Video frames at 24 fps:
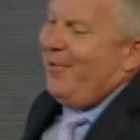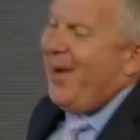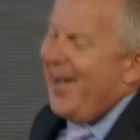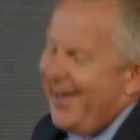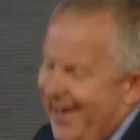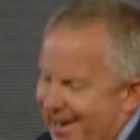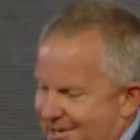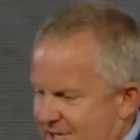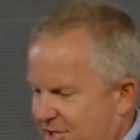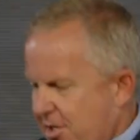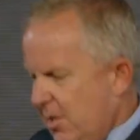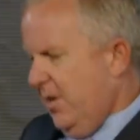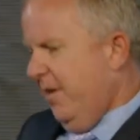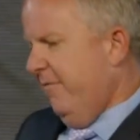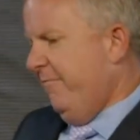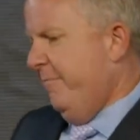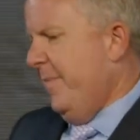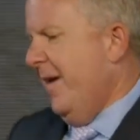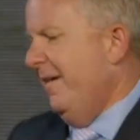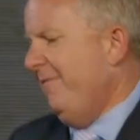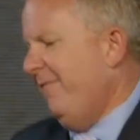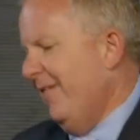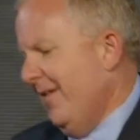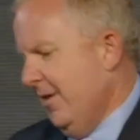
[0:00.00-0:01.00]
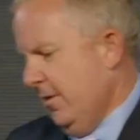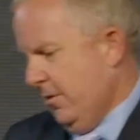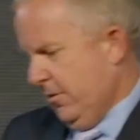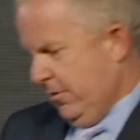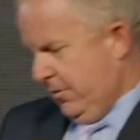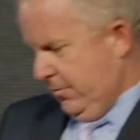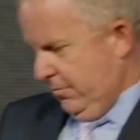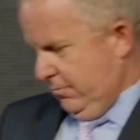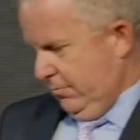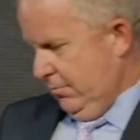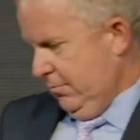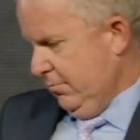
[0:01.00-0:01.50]
why don't you live by
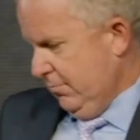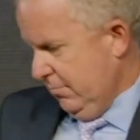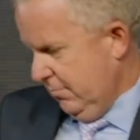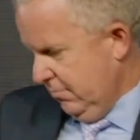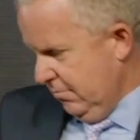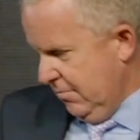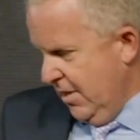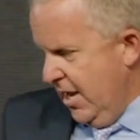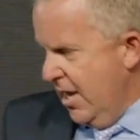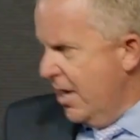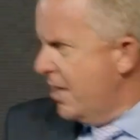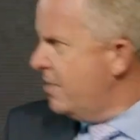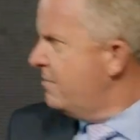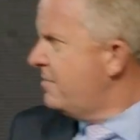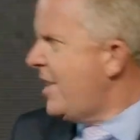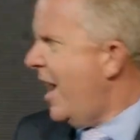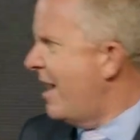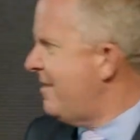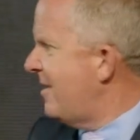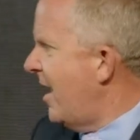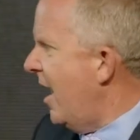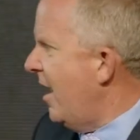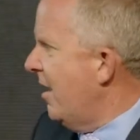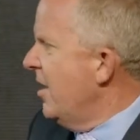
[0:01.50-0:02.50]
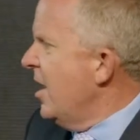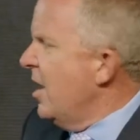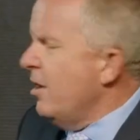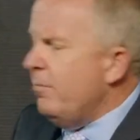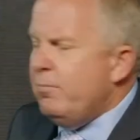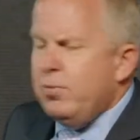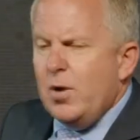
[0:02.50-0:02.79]
faith? No, no.